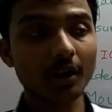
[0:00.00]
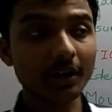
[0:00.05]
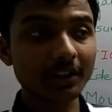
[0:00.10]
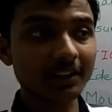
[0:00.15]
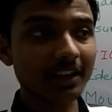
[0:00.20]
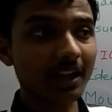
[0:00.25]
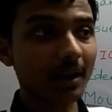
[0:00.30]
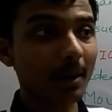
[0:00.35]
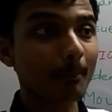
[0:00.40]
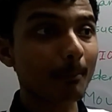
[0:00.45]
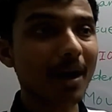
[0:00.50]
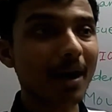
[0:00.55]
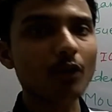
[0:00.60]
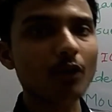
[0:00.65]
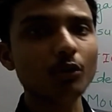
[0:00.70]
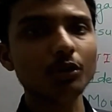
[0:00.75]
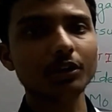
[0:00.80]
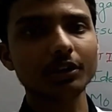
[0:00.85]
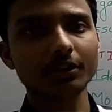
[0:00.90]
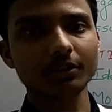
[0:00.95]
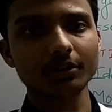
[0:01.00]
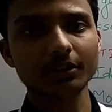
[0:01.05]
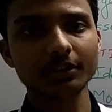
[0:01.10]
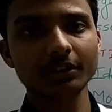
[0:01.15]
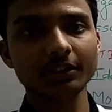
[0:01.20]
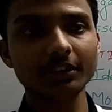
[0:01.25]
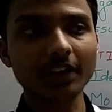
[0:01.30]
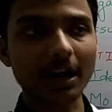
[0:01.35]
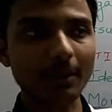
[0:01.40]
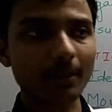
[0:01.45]
They
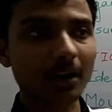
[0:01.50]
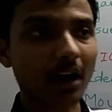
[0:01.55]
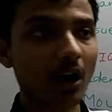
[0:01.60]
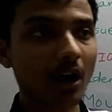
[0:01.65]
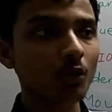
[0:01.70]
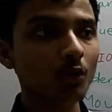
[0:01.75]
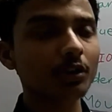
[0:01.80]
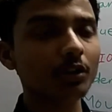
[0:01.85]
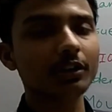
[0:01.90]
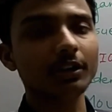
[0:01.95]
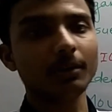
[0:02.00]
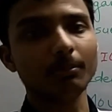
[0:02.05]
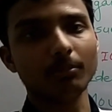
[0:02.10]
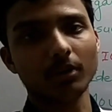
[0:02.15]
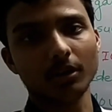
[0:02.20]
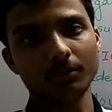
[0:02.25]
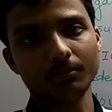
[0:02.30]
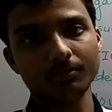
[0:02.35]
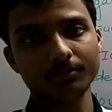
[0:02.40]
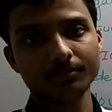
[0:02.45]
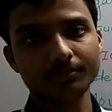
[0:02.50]
count number.